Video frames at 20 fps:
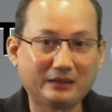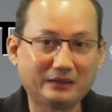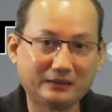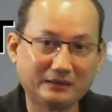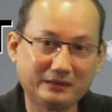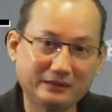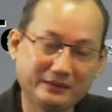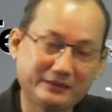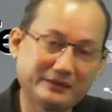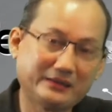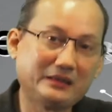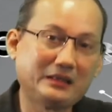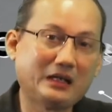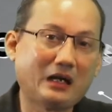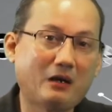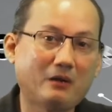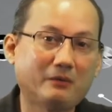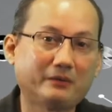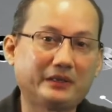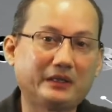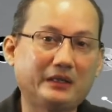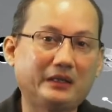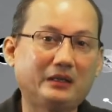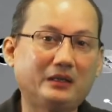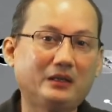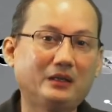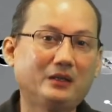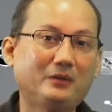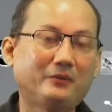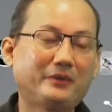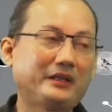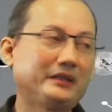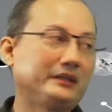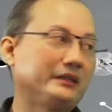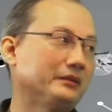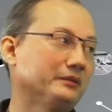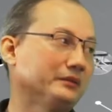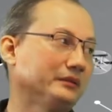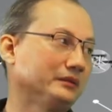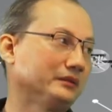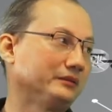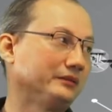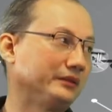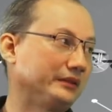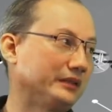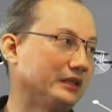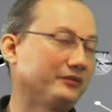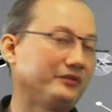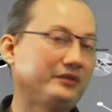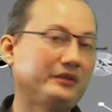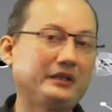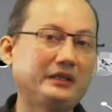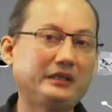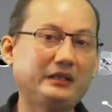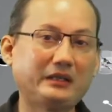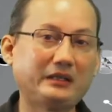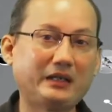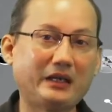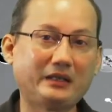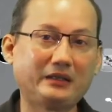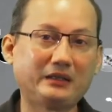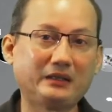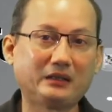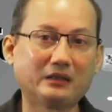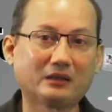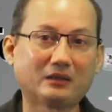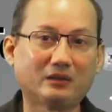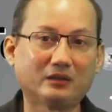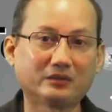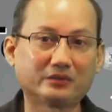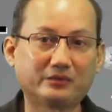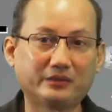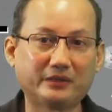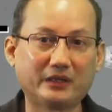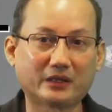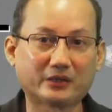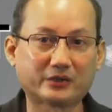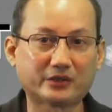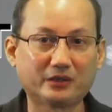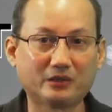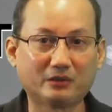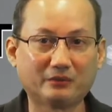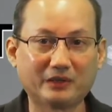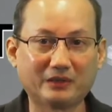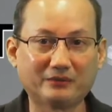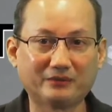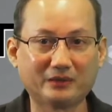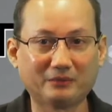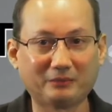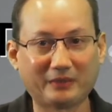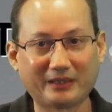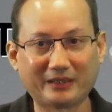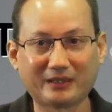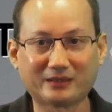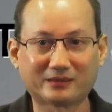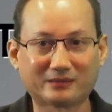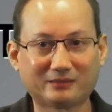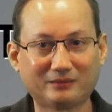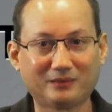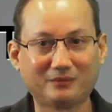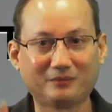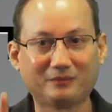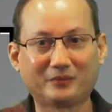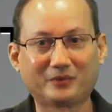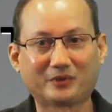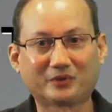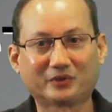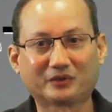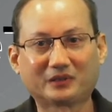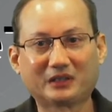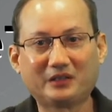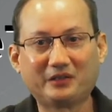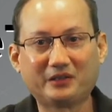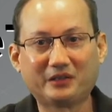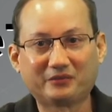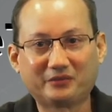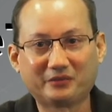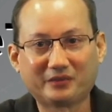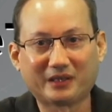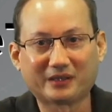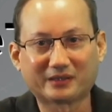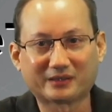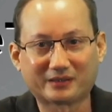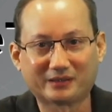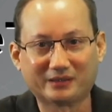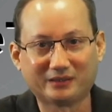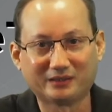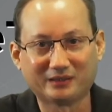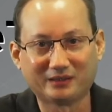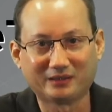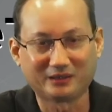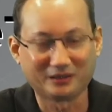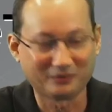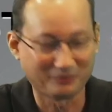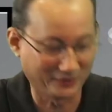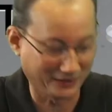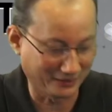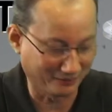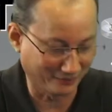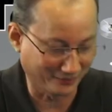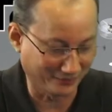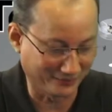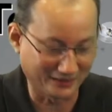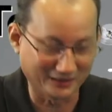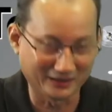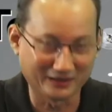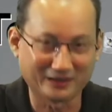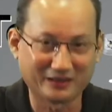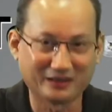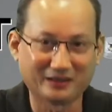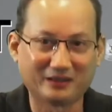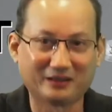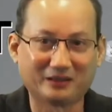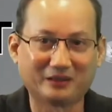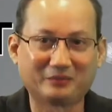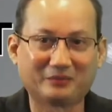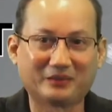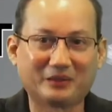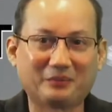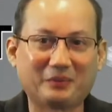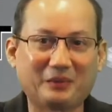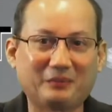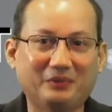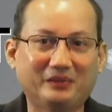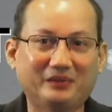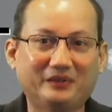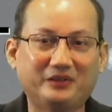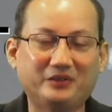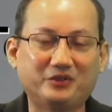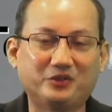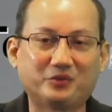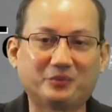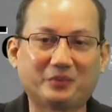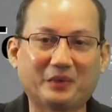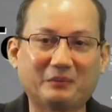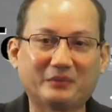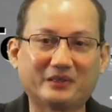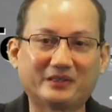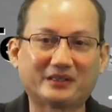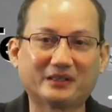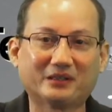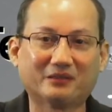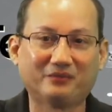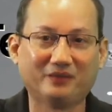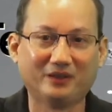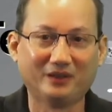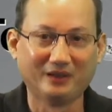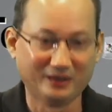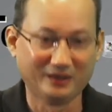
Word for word: and you see how they, whether they will give you any, any cost reduction or whatever. But that's totally you have to ask the, the, big, the, the, the, the people in JUPEM itself.